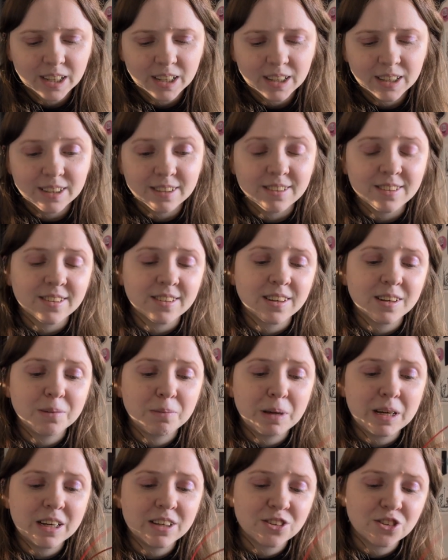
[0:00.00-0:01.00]
this is going to
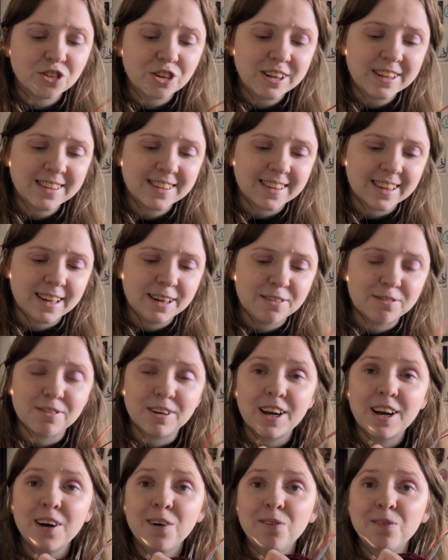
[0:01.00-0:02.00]
be a straight sleeve
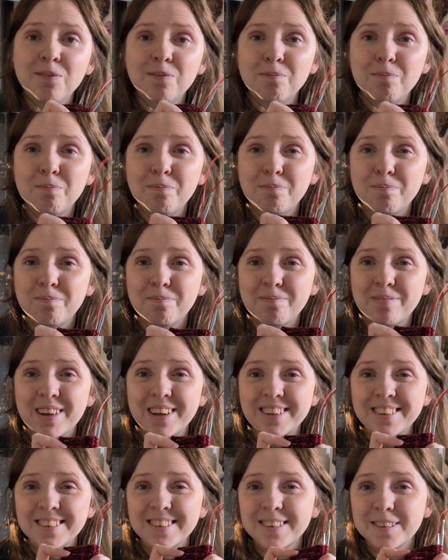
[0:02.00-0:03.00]
now.
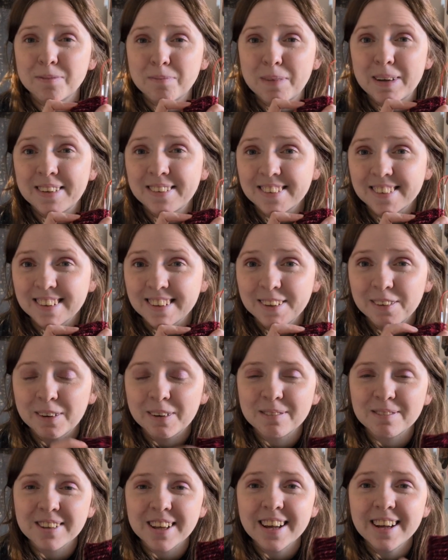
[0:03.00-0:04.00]
That's basically what
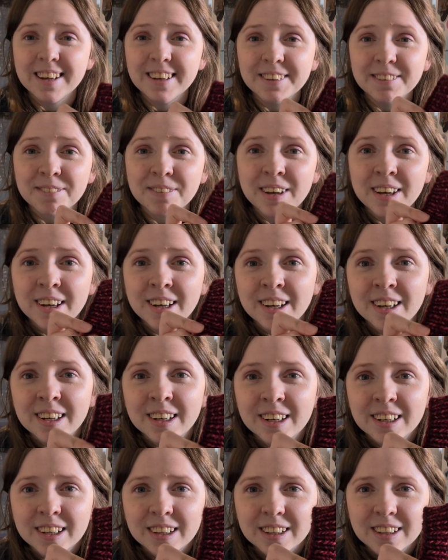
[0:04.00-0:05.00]
I'm saying.
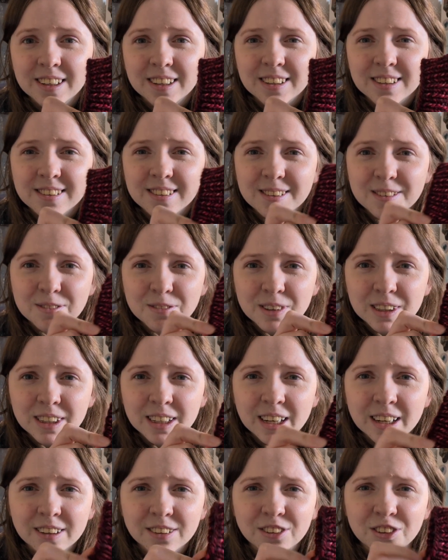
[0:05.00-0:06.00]
It's really
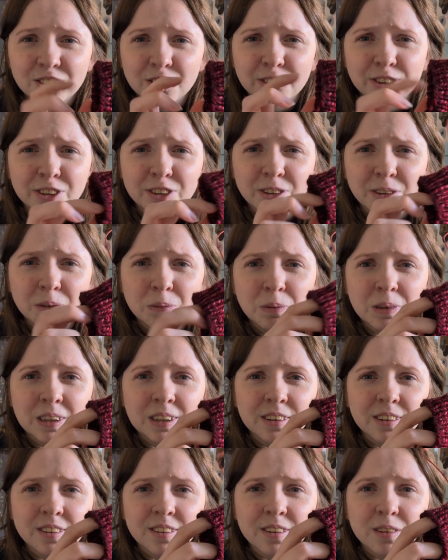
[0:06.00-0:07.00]
hard to show you
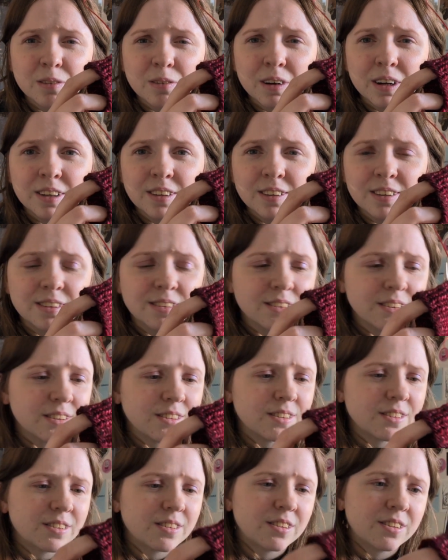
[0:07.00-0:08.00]
because the red
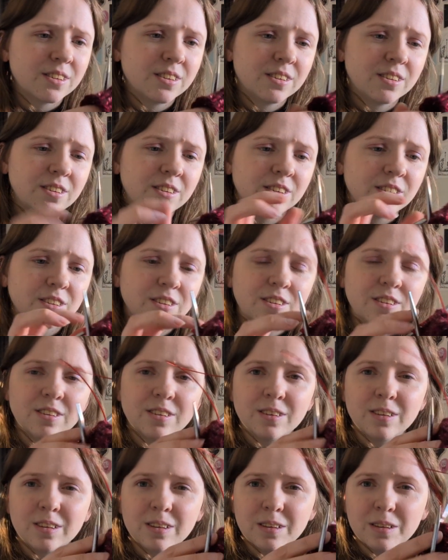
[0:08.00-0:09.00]
isn't
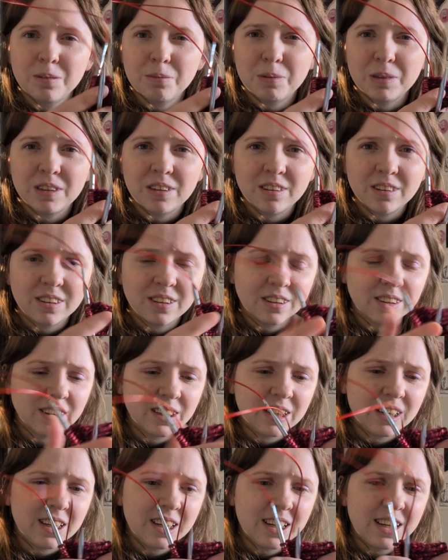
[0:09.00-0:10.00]

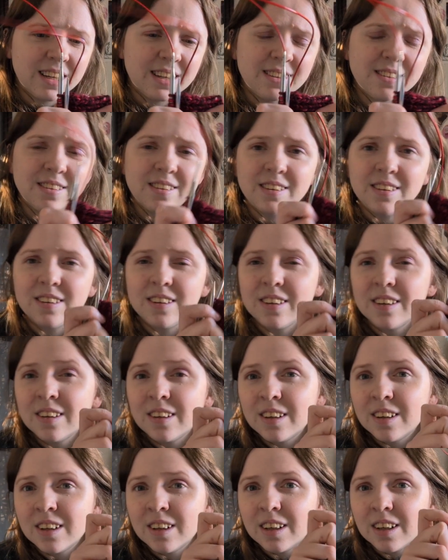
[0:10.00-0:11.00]
particularly easy
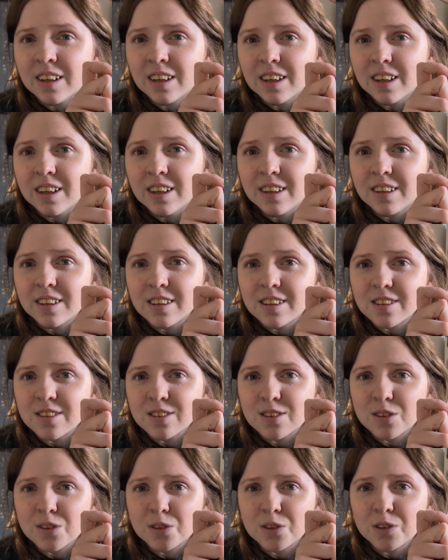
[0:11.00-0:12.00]
in this
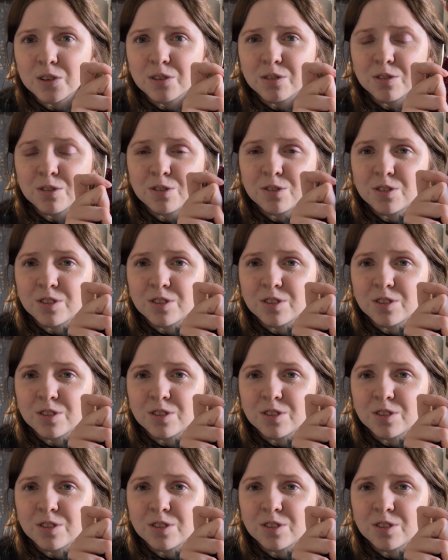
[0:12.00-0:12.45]
sort of